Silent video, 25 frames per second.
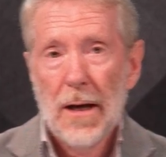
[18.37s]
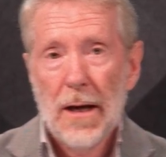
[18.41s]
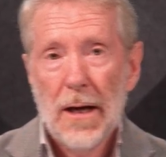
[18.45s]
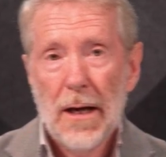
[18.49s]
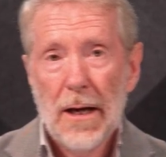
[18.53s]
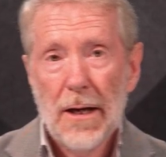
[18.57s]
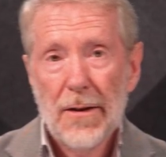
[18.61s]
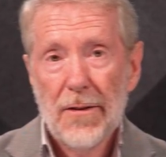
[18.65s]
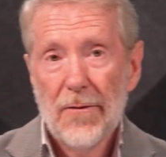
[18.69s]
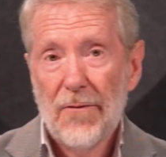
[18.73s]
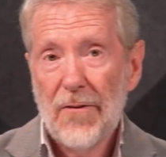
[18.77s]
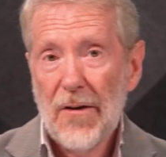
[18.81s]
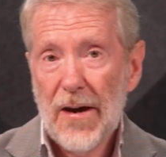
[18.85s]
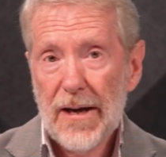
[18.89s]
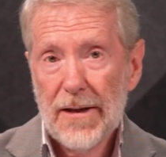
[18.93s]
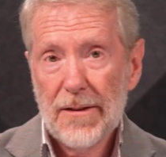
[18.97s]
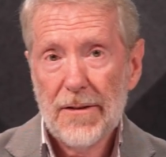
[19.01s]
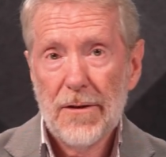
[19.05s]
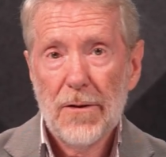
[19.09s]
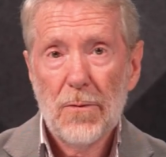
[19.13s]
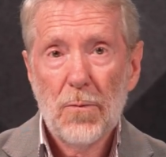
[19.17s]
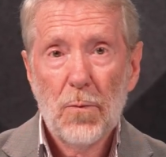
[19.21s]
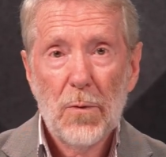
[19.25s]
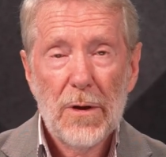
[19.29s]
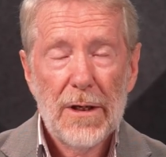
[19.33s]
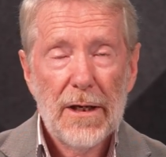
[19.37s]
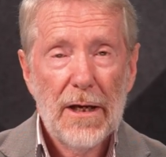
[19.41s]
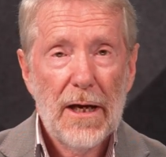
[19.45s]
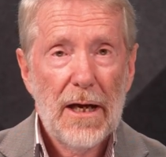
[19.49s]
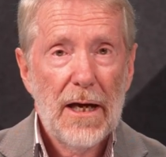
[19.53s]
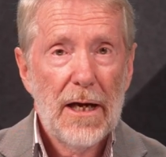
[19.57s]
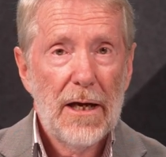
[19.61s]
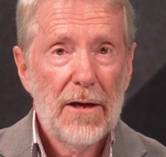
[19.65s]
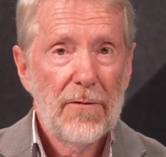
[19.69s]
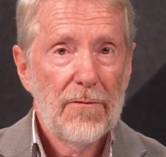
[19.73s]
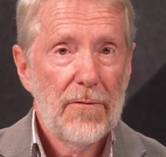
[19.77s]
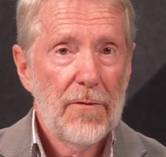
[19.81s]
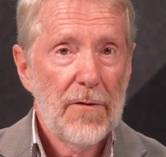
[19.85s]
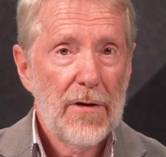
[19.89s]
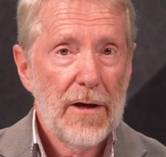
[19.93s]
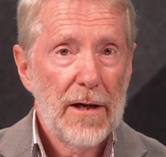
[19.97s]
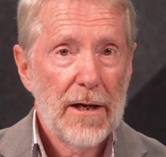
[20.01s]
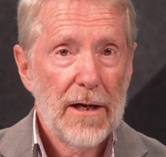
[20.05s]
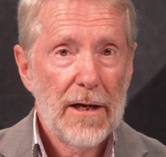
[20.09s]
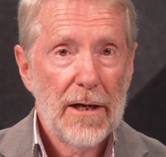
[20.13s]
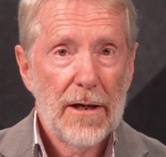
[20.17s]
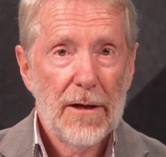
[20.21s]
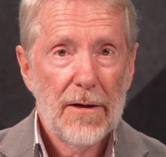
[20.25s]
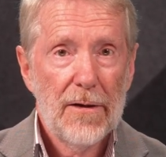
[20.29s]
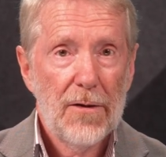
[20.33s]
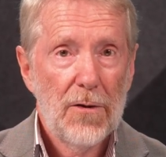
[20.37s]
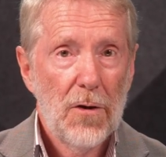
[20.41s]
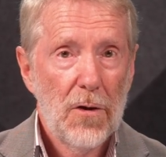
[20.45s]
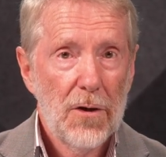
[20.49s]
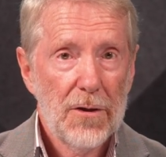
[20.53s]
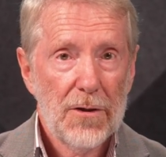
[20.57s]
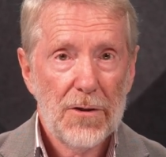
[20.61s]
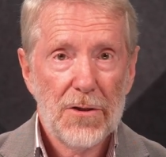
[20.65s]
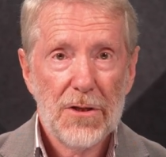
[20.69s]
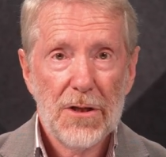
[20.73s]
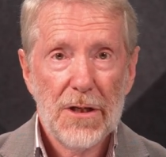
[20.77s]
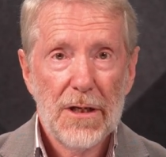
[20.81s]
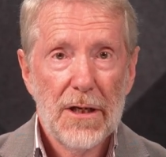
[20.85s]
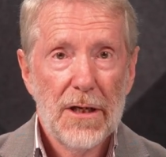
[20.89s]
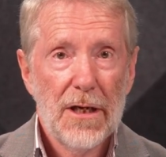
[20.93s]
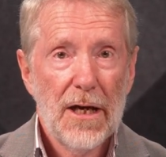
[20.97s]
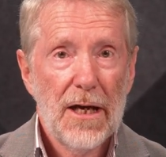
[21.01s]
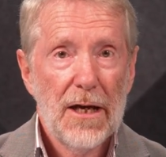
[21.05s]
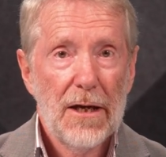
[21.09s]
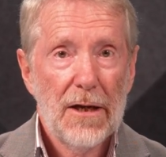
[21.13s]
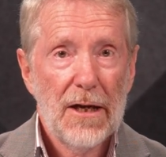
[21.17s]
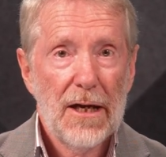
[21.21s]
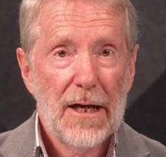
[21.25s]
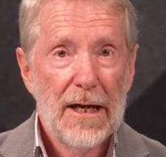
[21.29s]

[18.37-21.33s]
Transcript: Uh, the fact that we have uh, not uh,